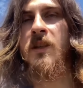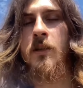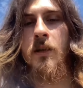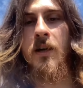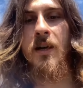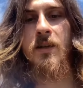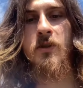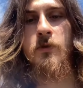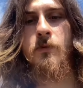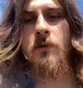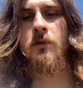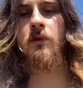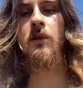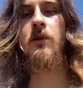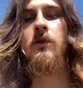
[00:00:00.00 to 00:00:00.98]
I just
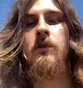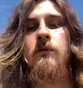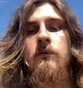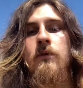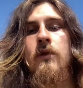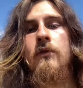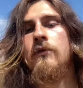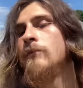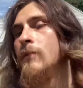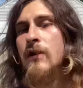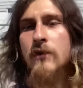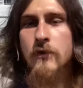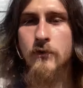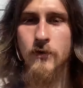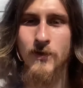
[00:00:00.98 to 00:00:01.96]
want to let you know,
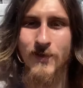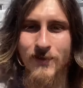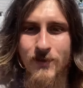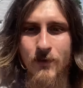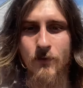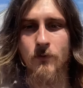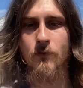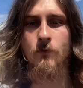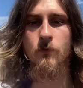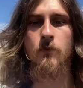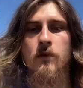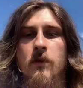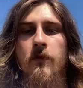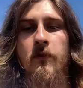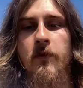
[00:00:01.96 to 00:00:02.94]
bro, don't
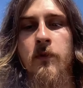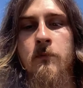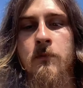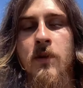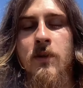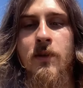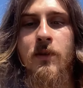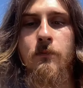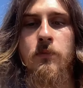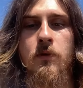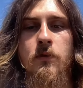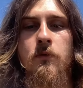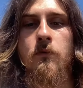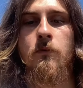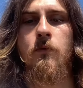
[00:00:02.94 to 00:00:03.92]
work for money,
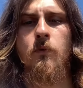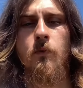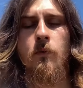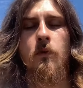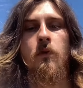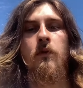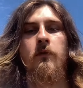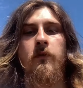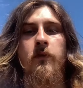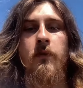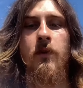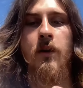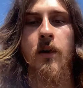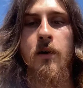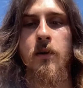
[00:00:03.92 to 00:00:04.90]
bro. Work for
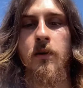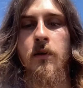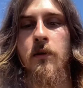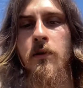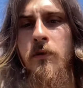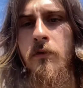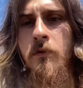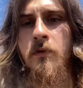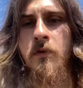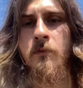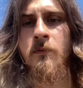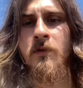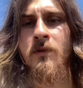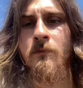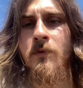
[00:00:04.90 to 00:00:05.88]
God. You know what I
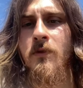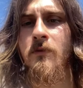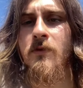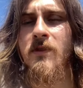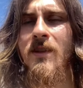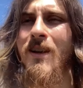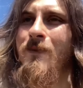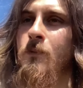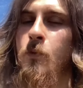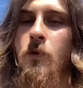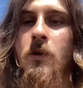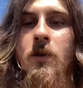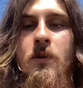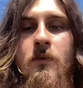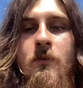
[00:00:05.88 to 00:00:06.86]
mean, bro? Stop
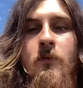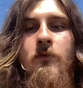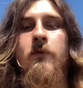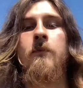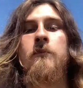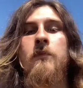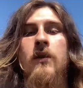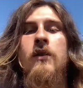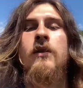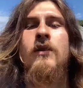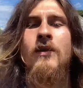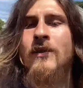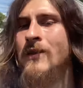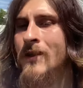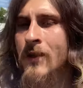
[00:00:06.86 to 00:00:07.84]
working for
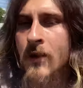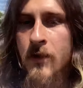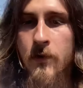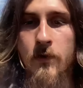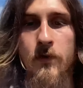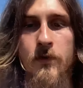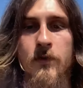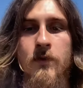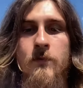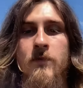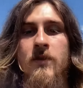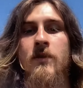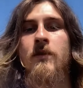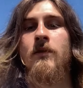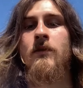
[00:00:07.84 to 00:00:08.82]
money. You know what I'm
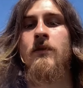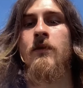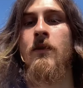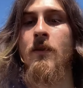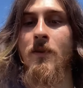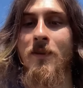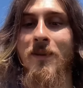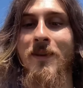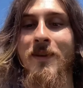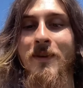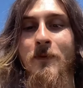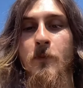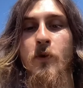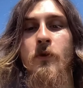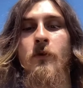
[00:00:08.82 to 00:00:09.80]
saying? Like,
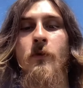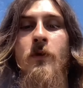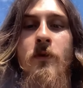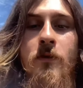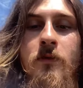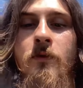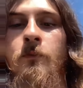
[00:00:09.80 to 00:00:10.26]
bro, the